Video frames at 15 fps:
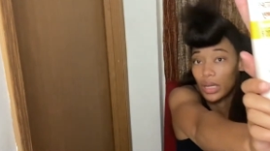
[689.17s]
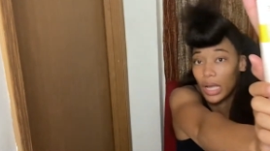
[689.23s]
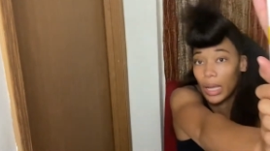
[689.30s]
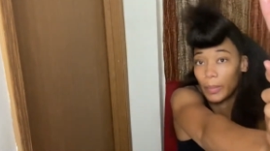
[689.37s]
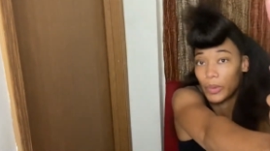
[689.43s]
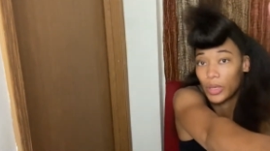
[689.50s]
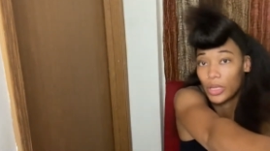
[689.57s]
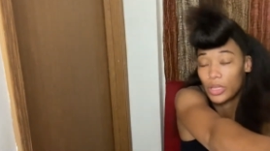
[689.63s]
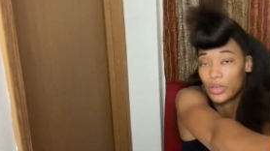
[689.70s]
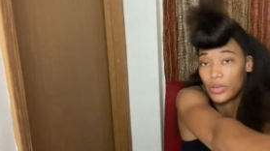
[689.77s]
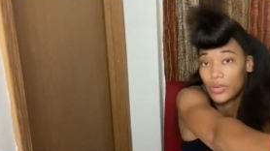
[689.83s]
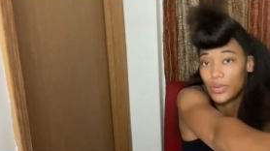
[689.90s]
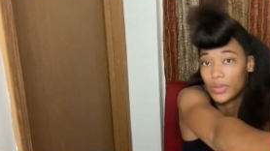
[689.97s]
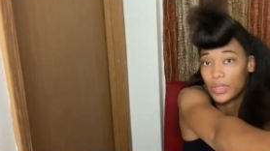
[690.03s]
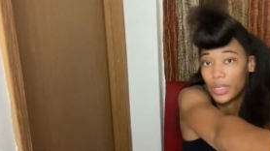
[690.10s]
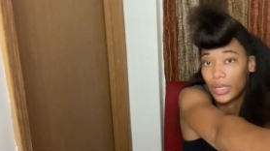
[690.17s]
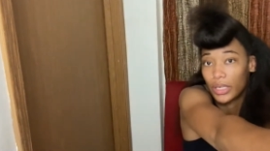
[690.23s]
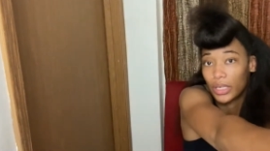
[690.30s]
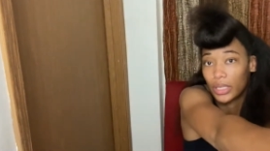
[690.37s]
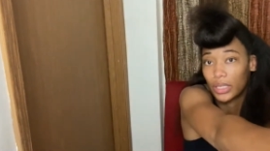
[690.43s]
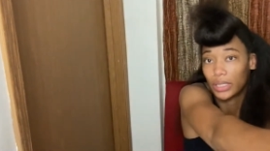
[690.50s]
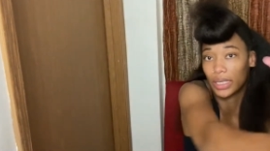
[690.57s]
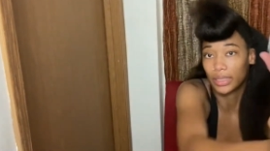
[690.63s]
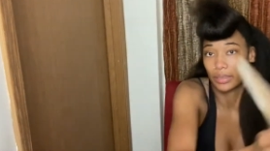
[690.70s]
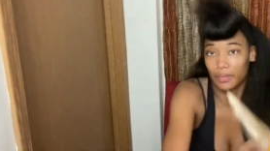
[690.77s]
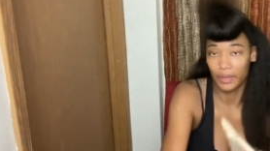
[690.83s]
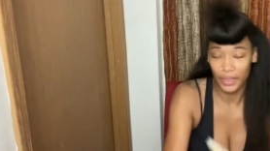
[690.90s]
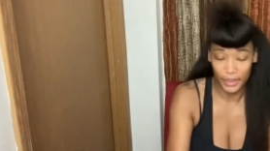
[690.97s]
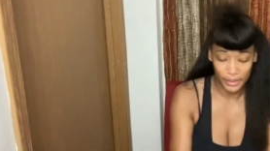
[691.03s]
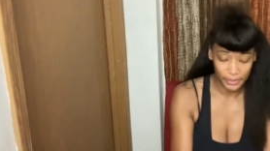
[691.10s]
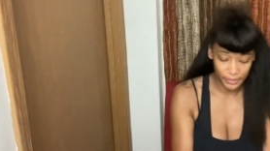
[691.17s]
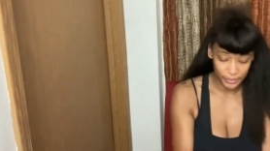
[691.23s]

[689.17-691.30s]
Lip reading: I'm going to use their curl activator.